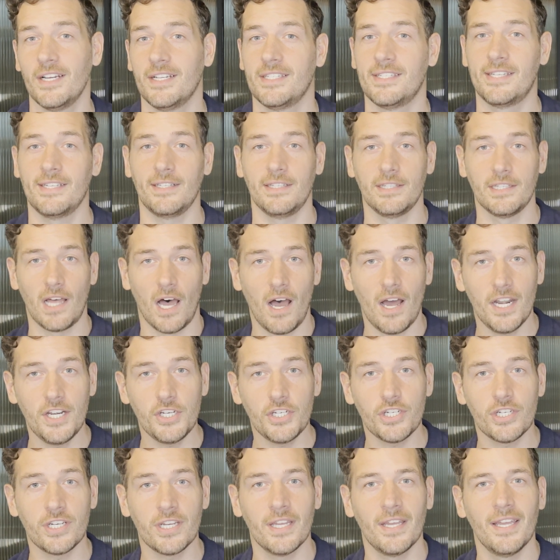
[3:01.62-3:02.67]
to
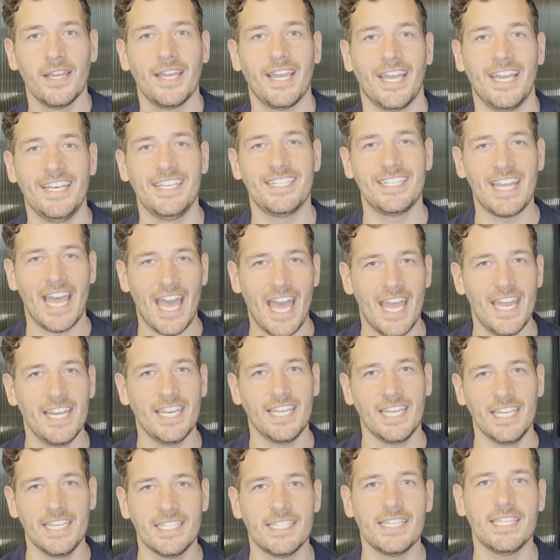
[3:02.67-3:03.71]
launch in 10
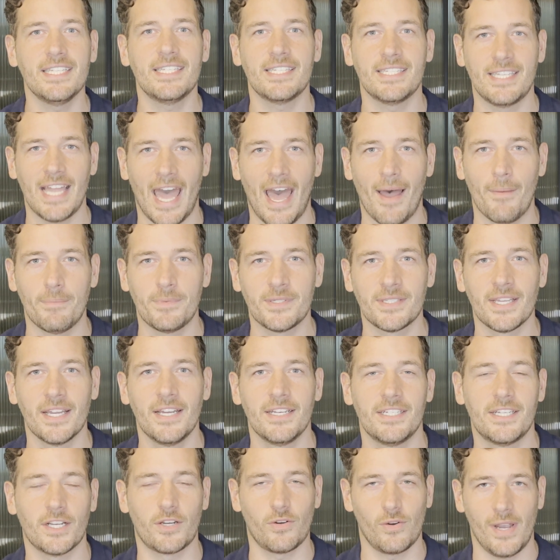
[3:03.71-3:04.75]
easy steps
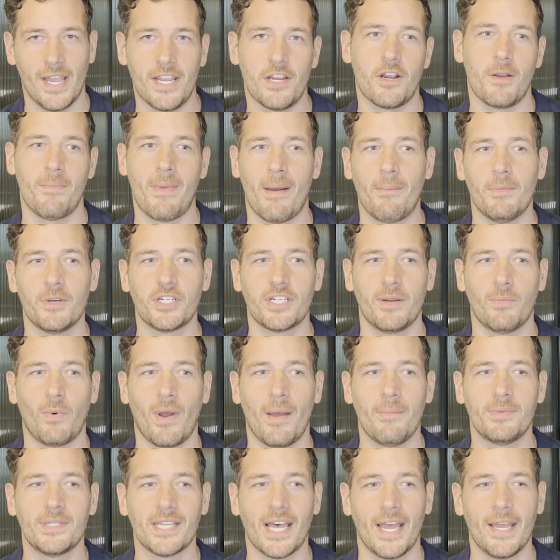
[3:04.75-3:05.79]
to create your membership
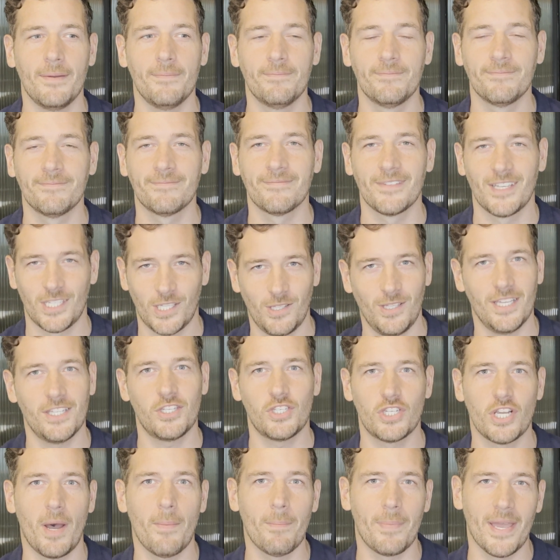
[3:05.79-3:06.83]
website. So let's
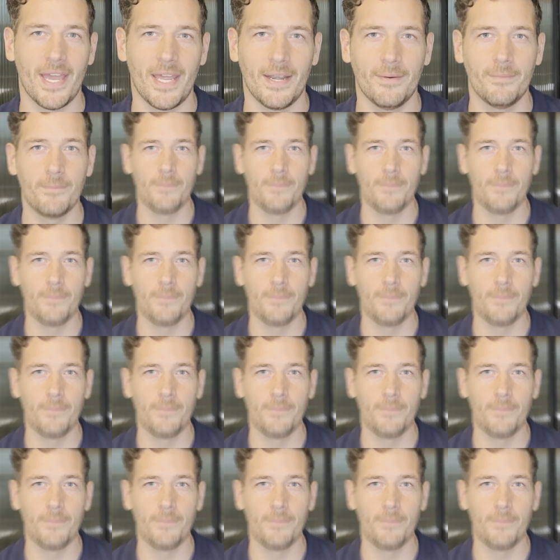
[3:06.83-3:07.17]
jump in.